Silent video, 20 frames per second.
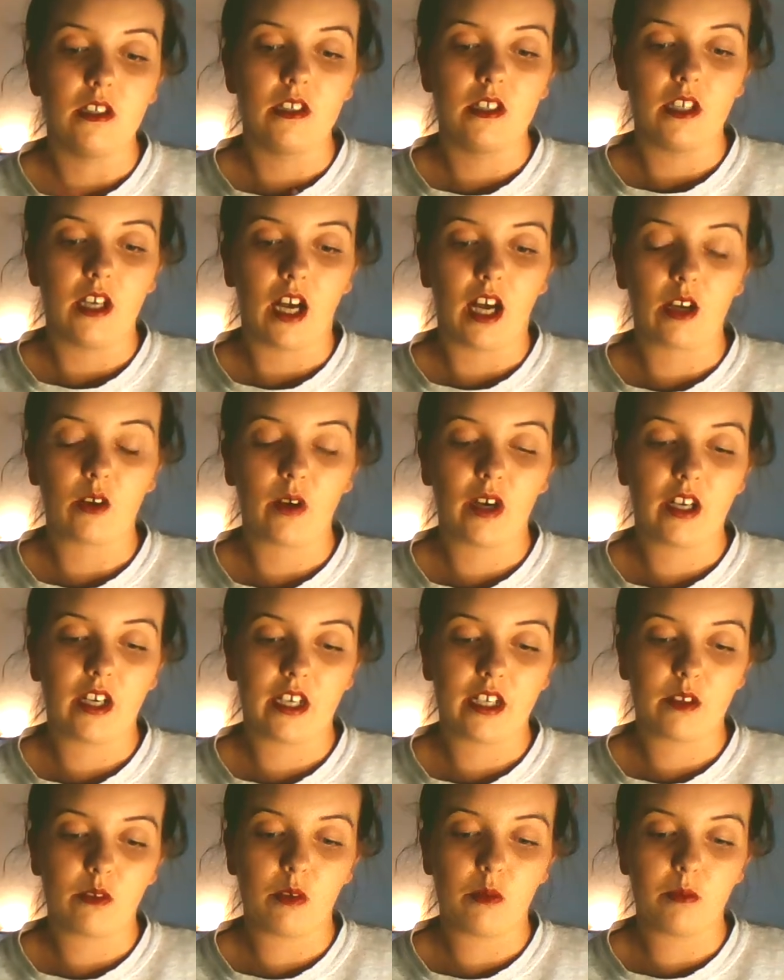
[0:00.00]
I quite
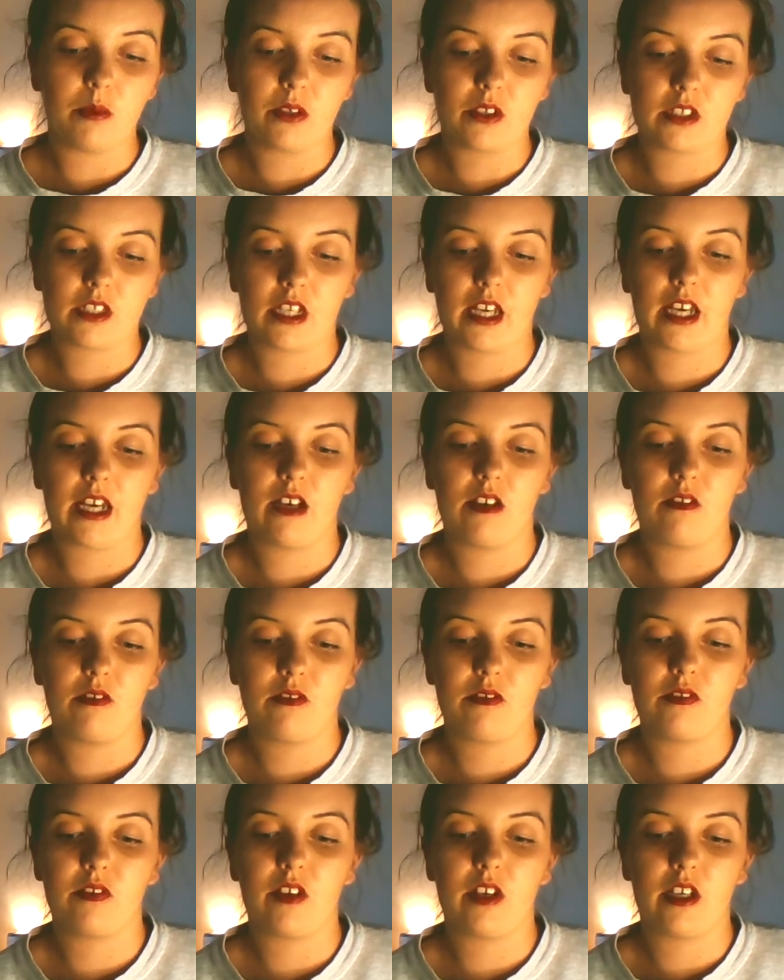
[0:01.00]
like it when books have,
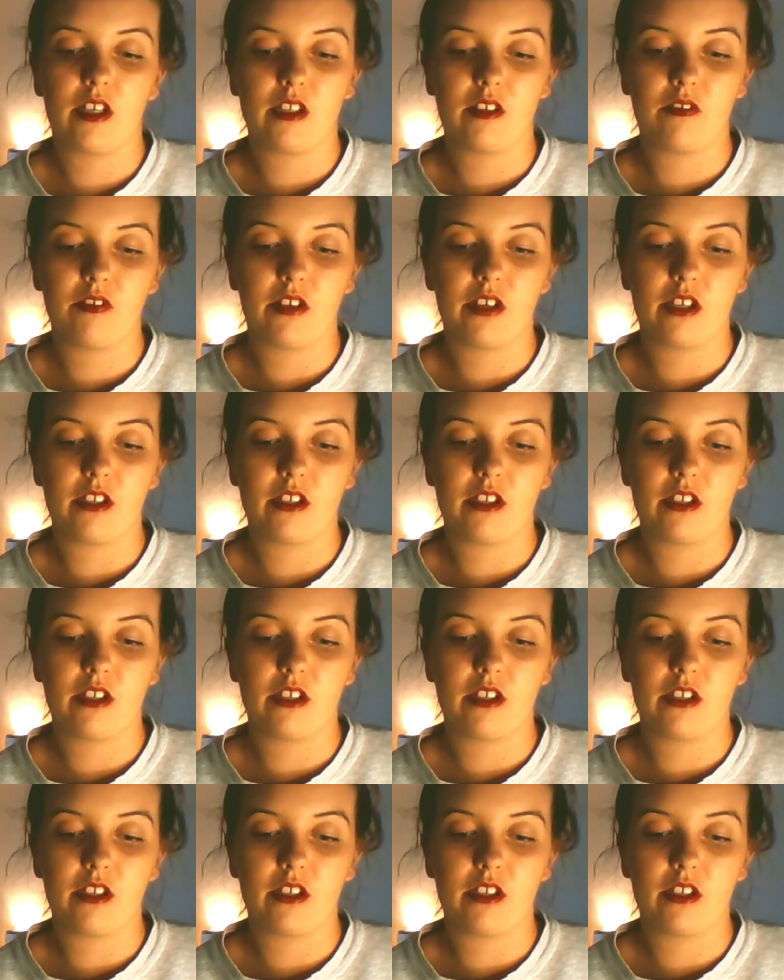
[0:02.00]
at the very